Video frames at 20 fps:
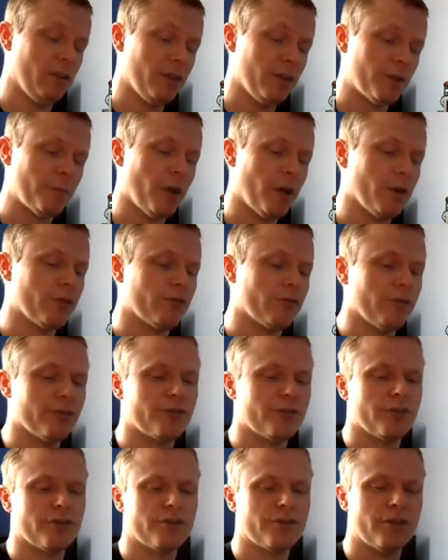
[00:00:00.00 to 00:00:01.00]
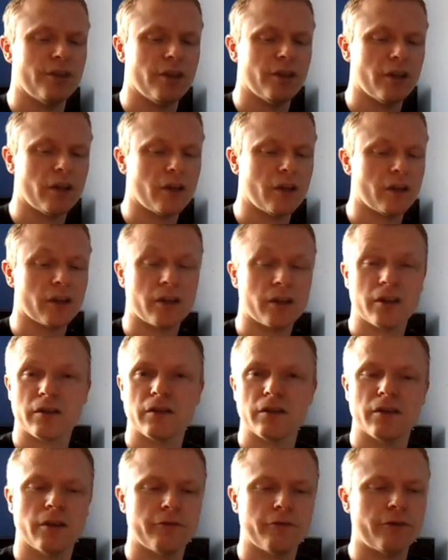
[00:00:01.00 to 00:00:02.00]
And this poster is just the
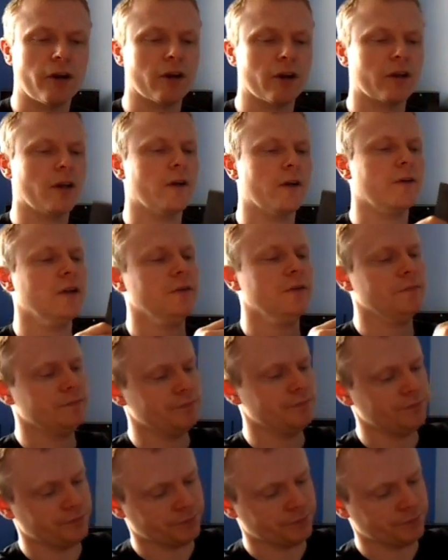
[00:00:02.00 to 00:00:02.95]
front cover.